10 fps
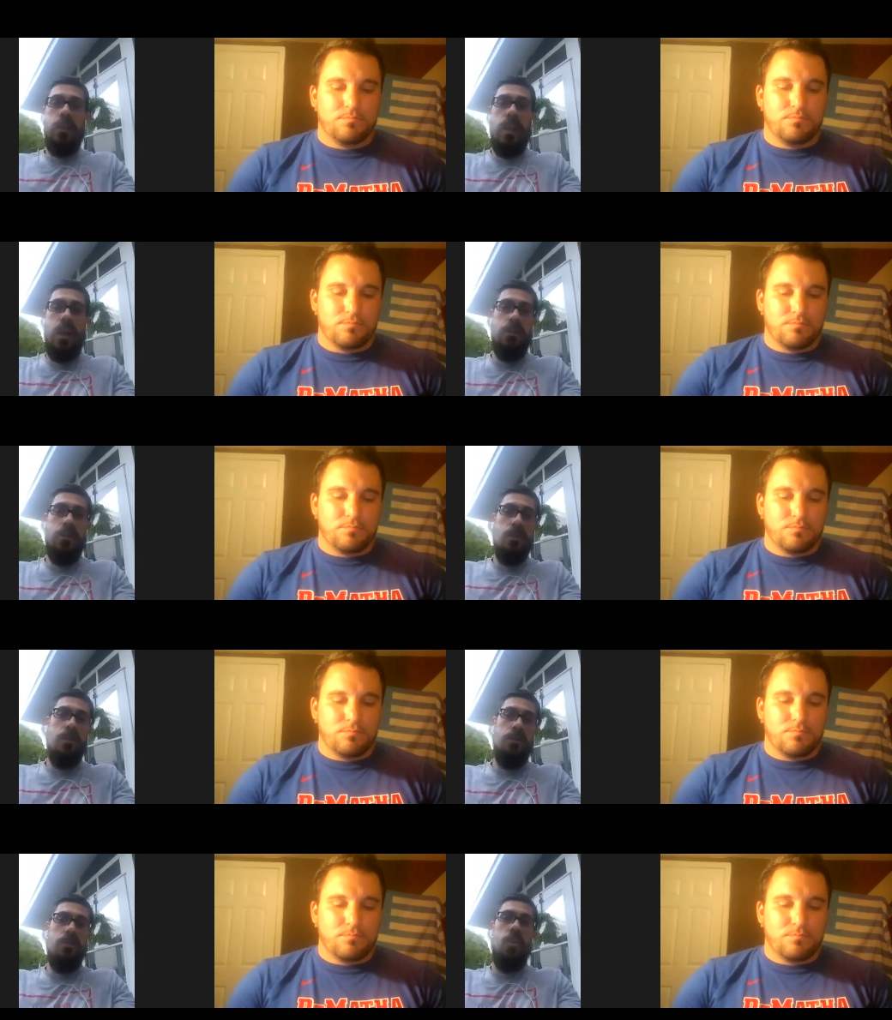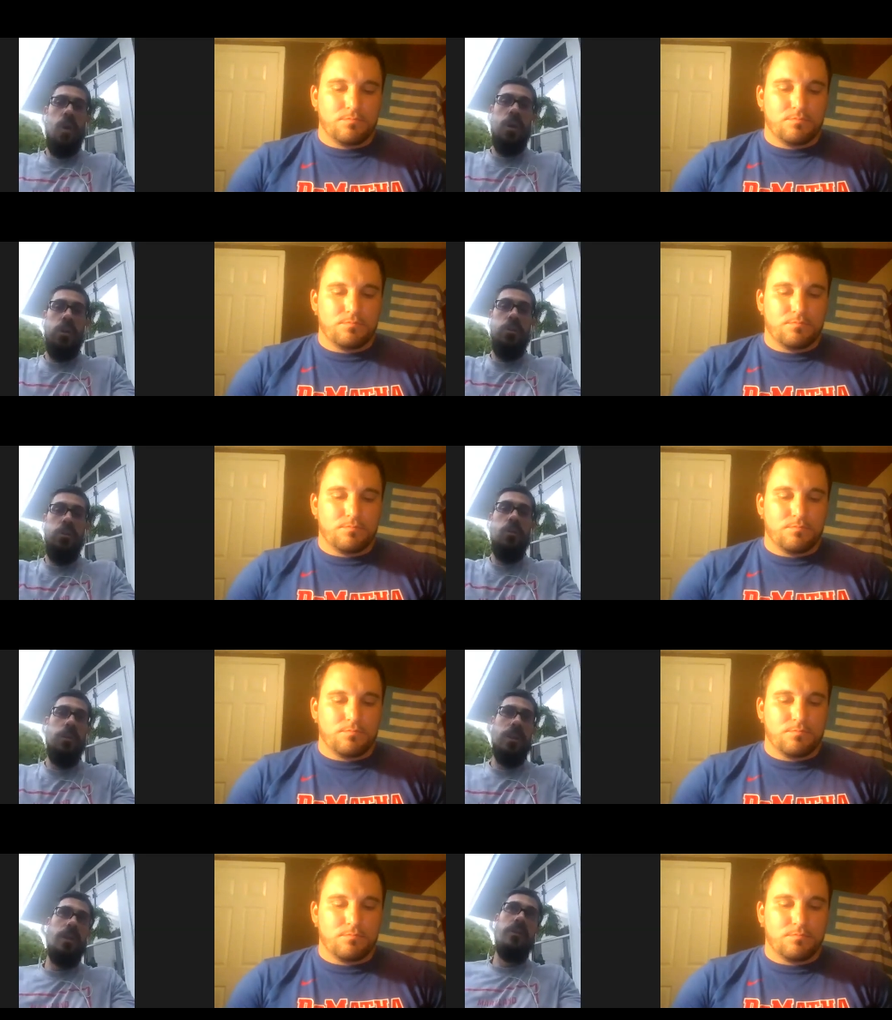Speaker 1: allow you to do what you want to do
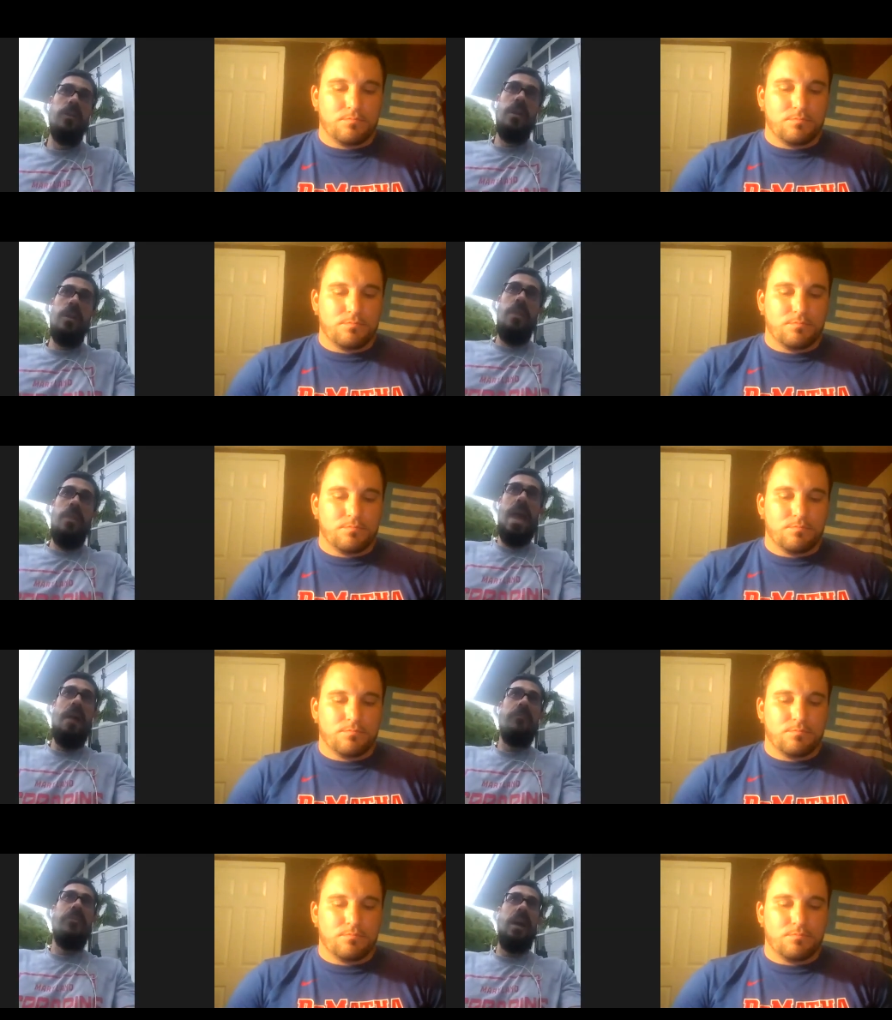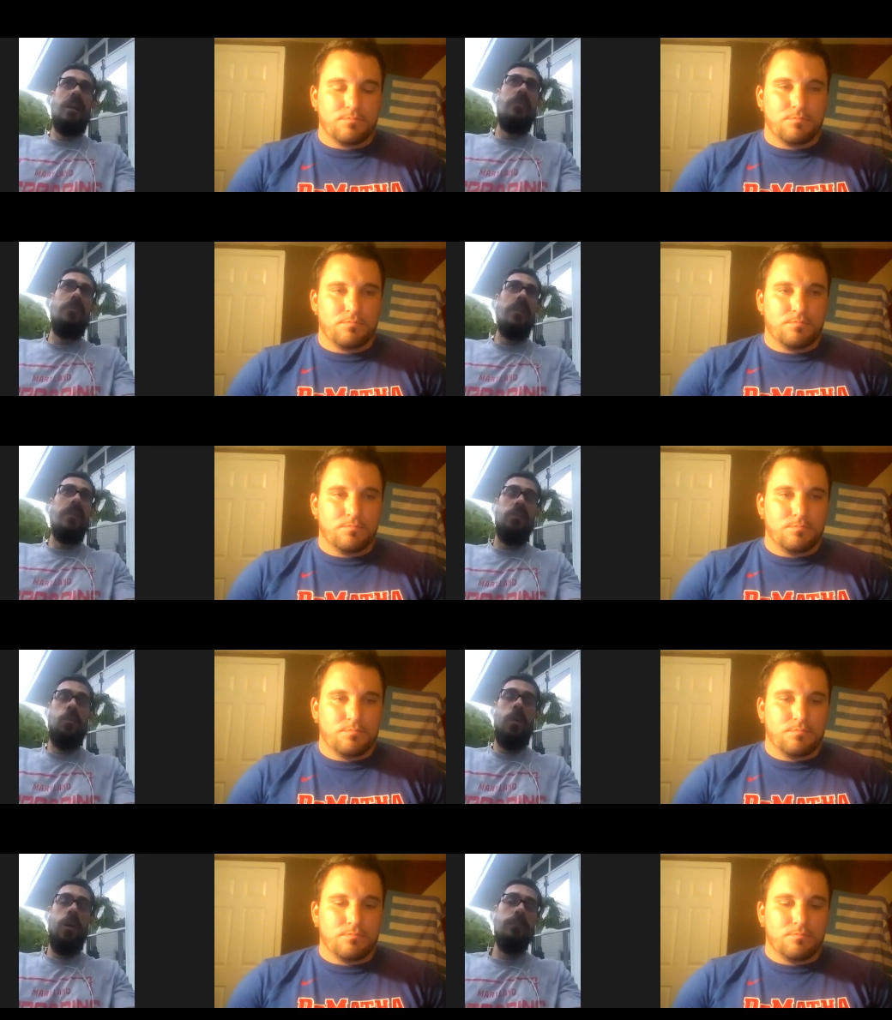because they have to sacrifice as
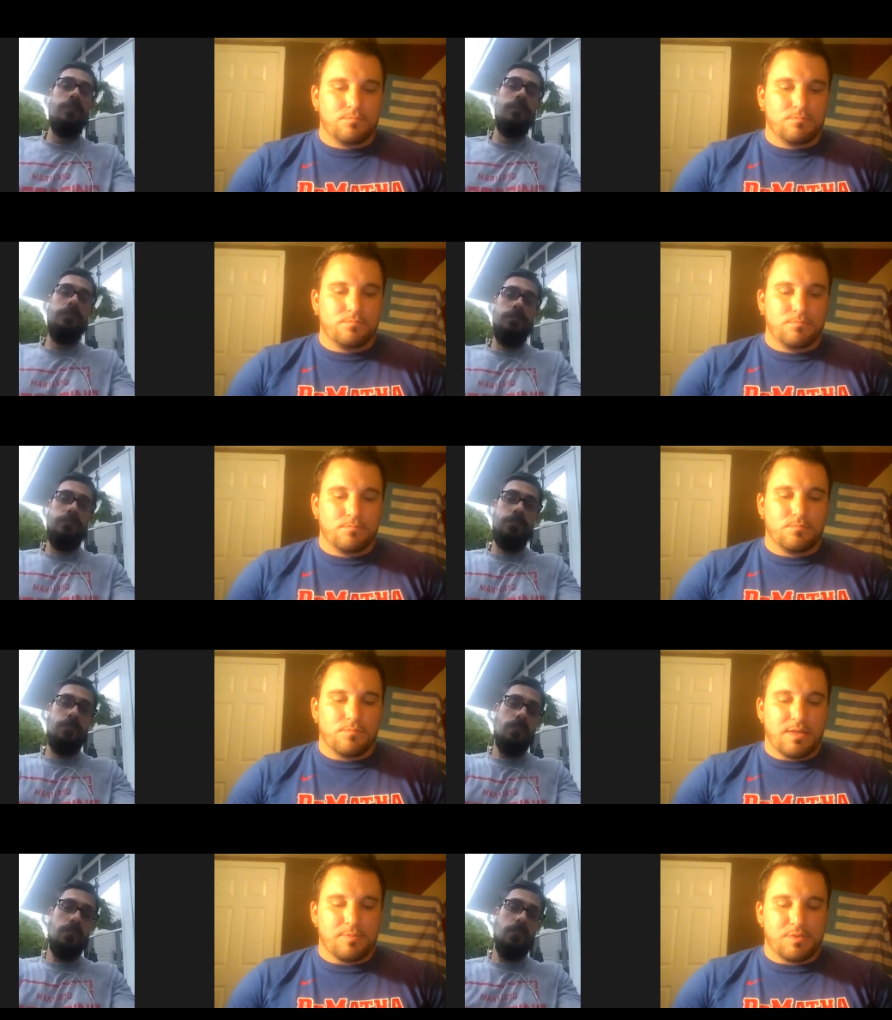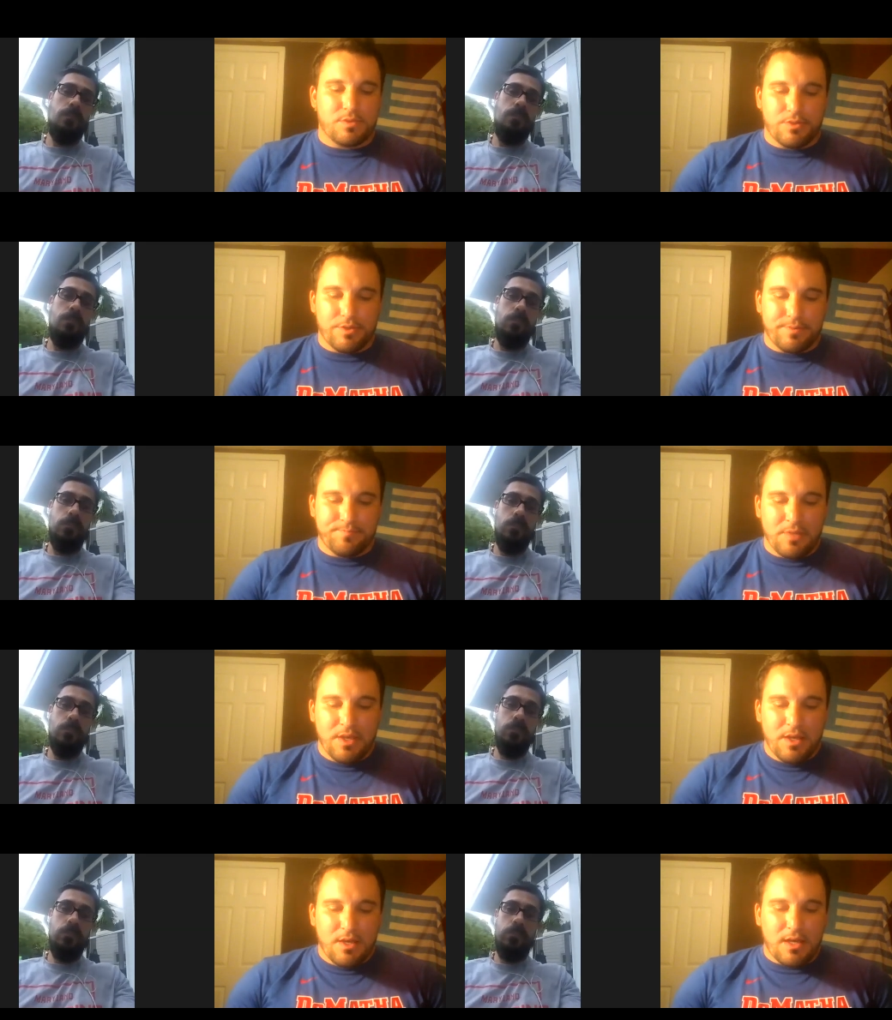well. Absolutely.
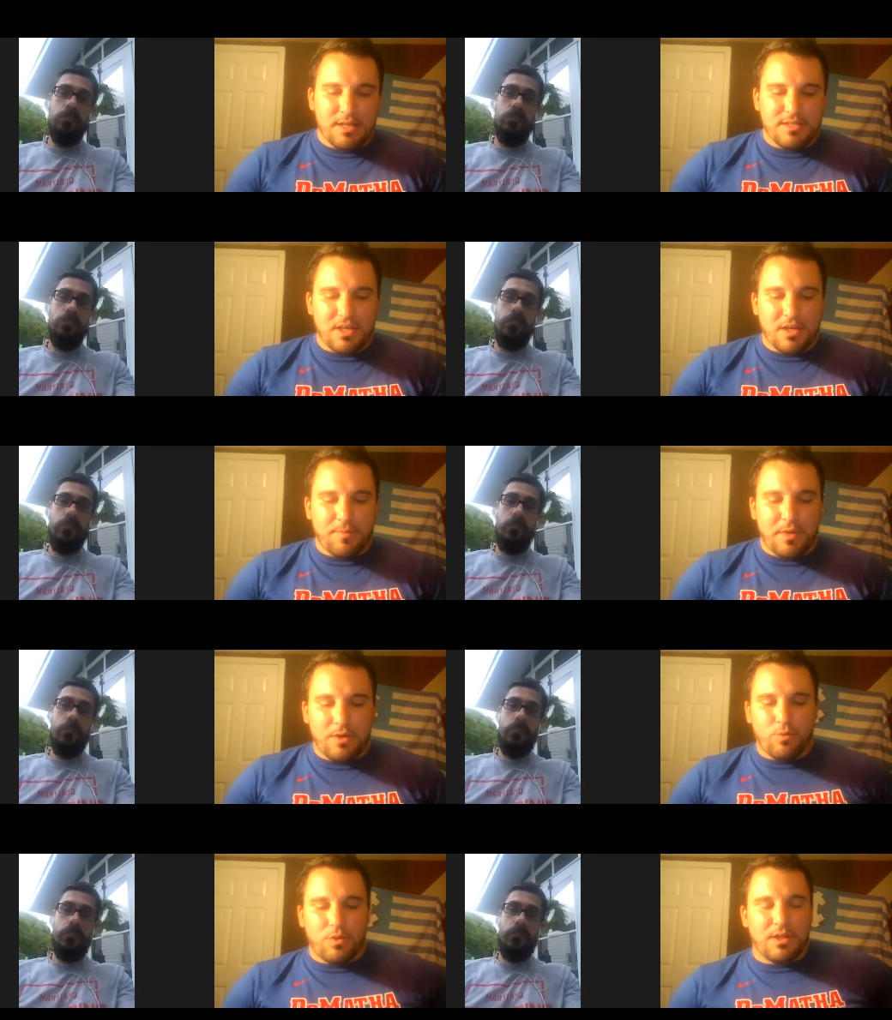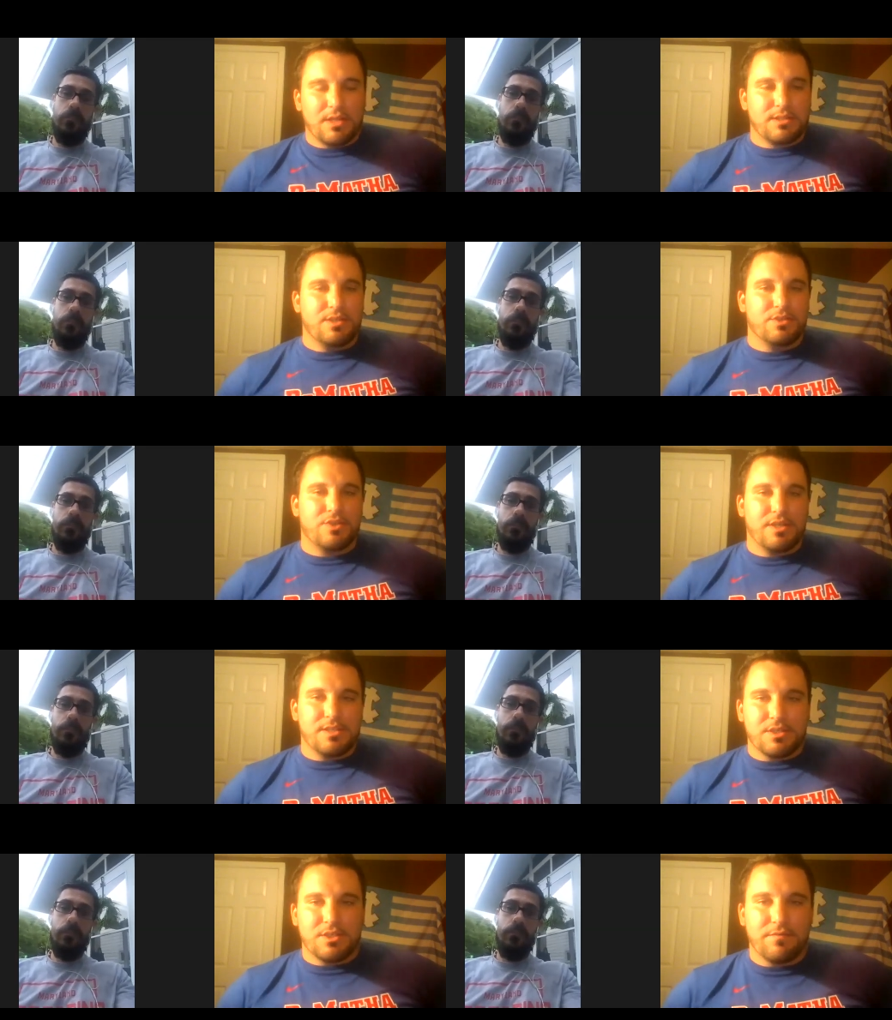
Speaker 2: Uh, talk about what led to your
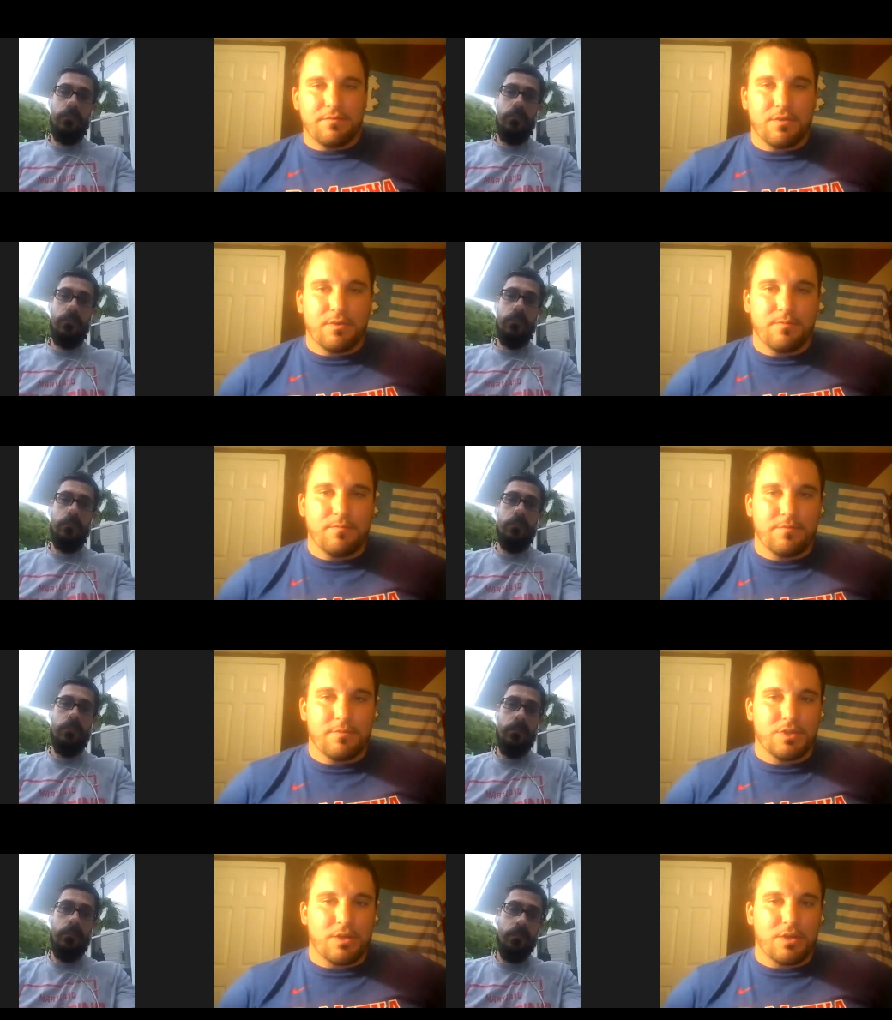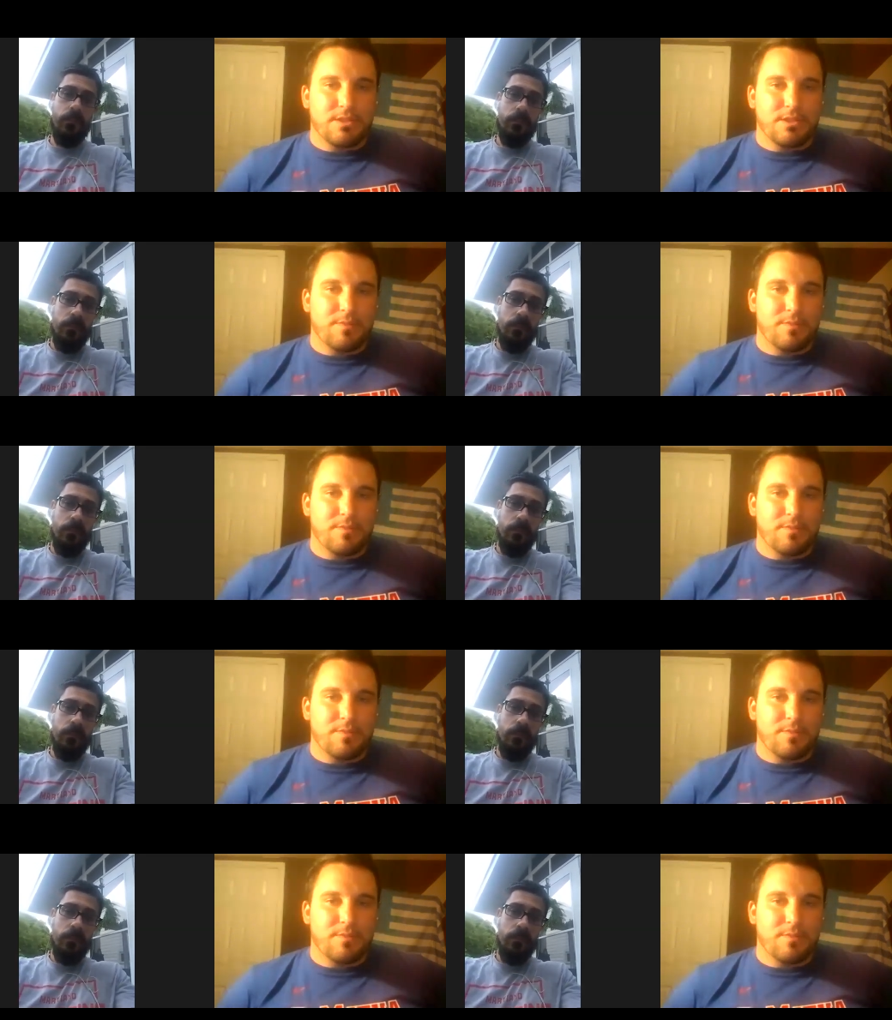transition from, from Charlotte to